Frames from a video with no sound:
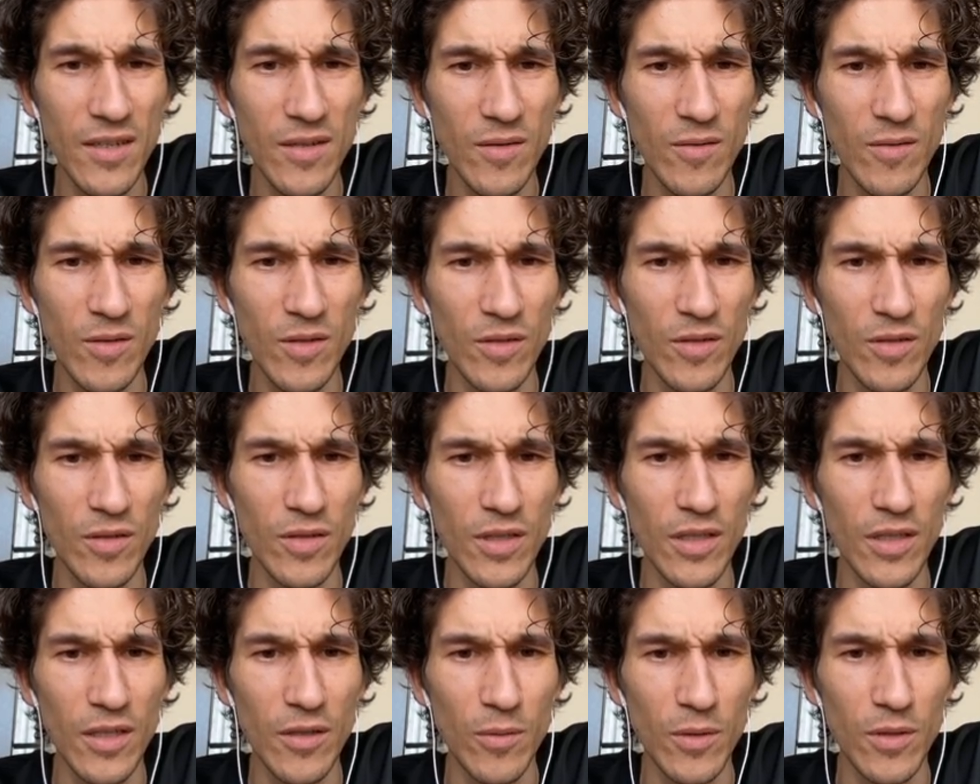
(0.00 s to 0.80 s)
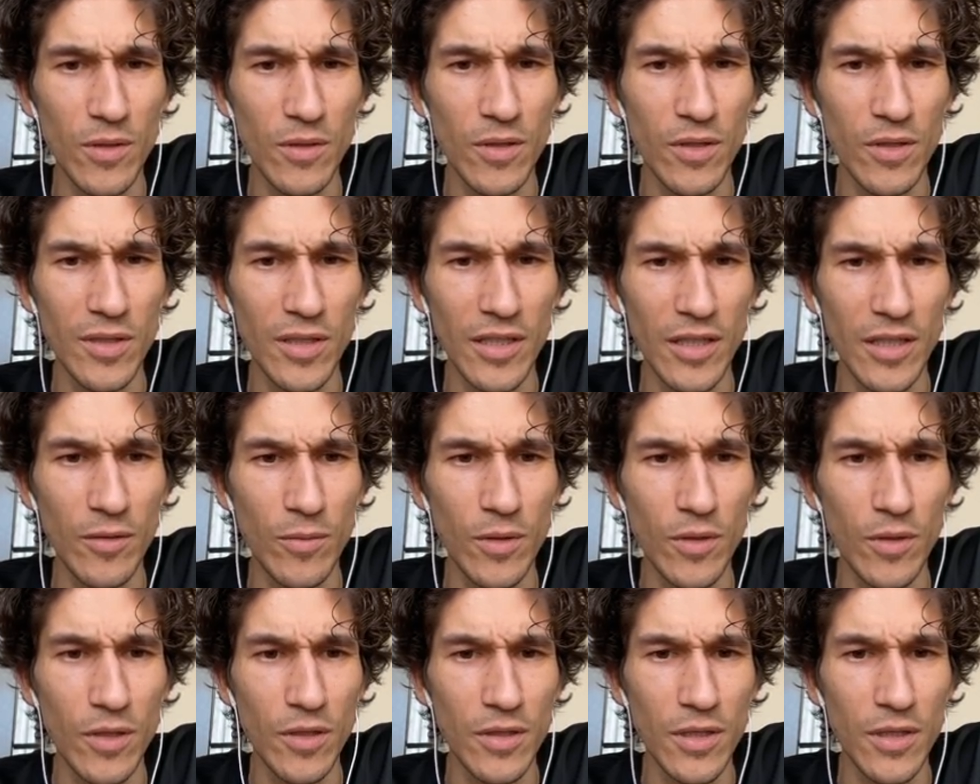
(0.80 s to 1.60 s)
what do you think what do you think what
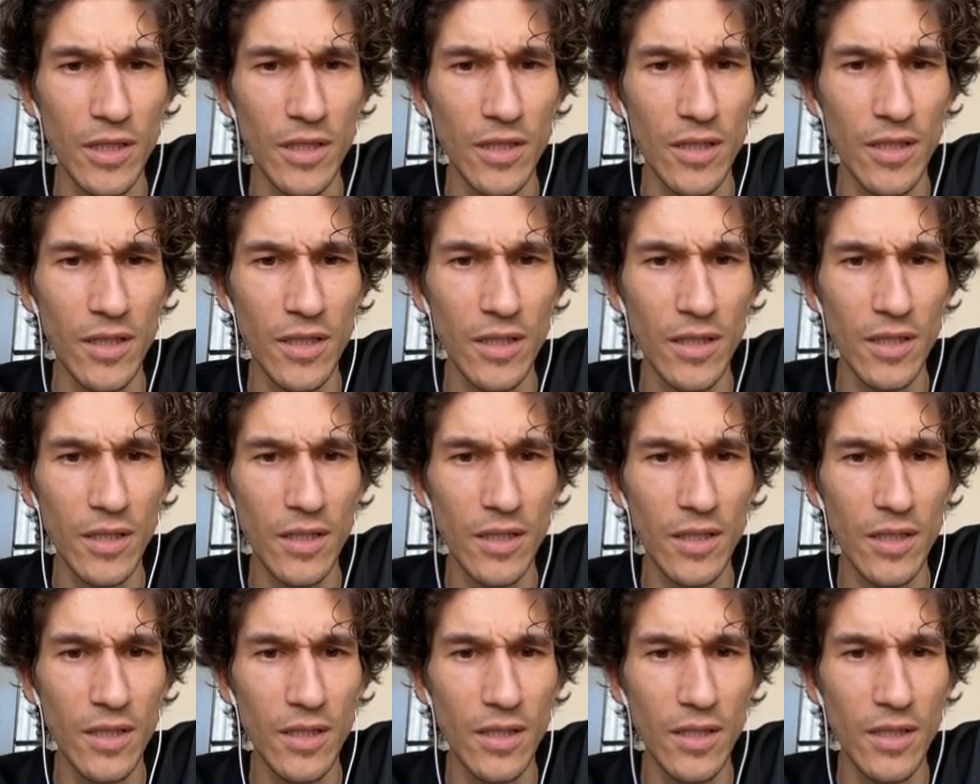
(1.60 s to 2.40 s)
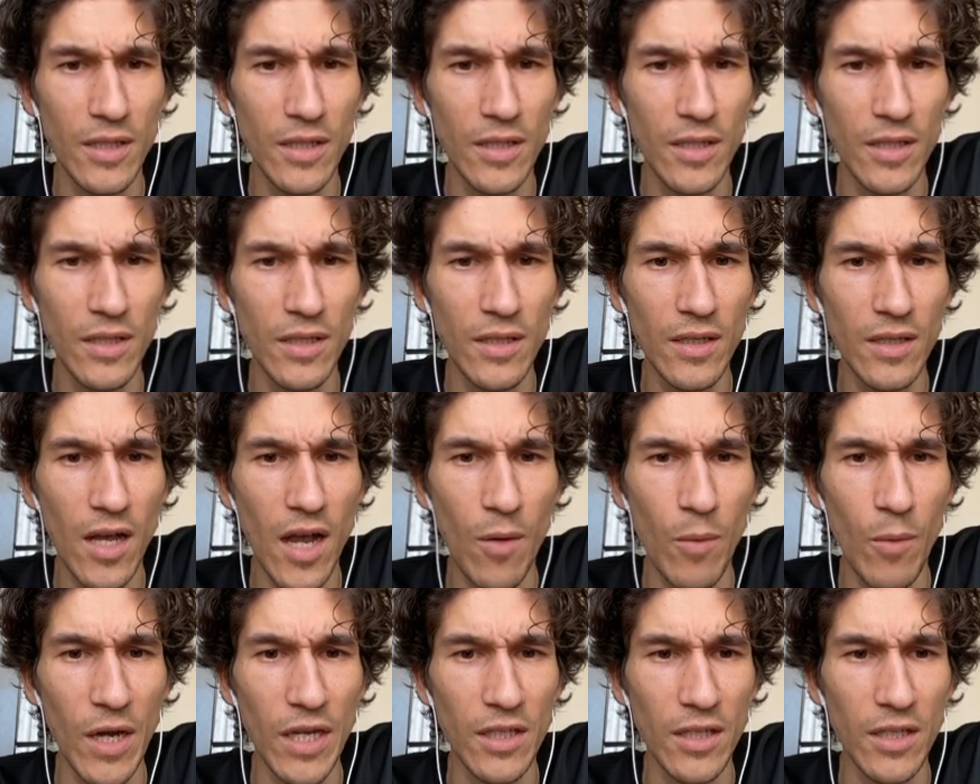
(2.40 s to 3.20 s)
do you think oh
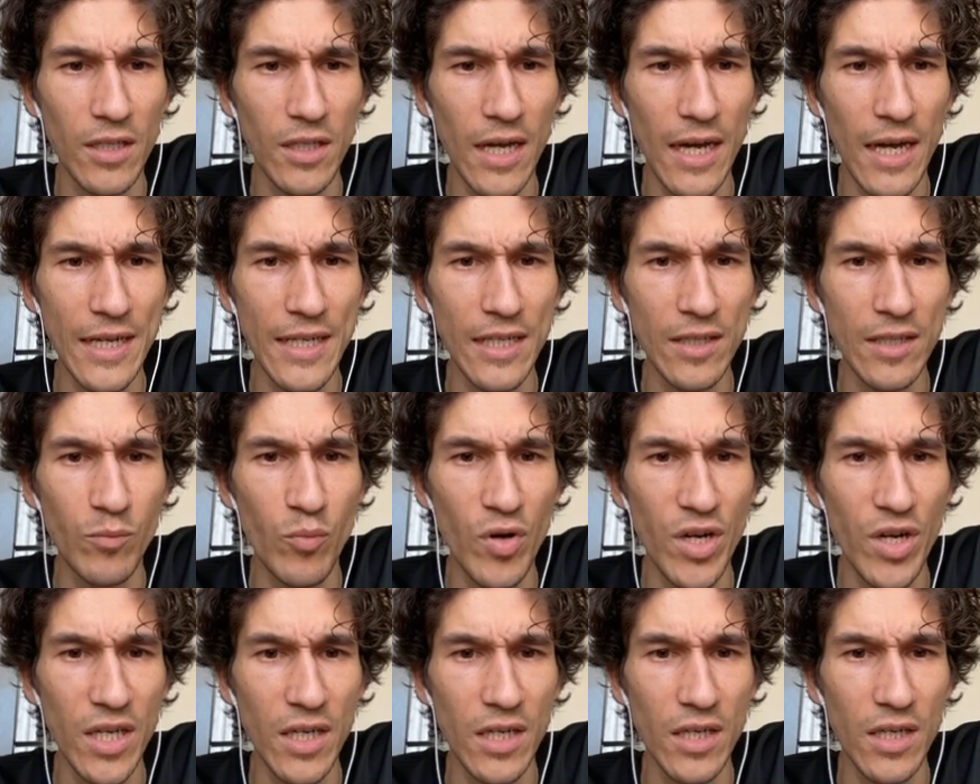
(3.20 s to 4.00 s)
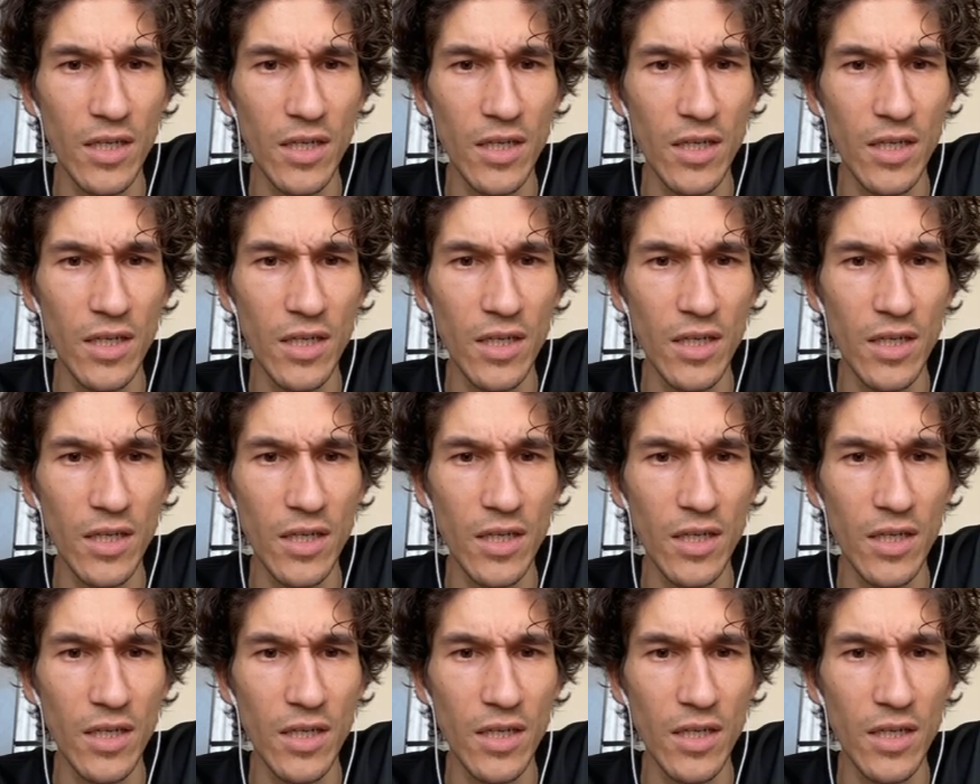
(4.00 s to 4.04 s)
wait I need brick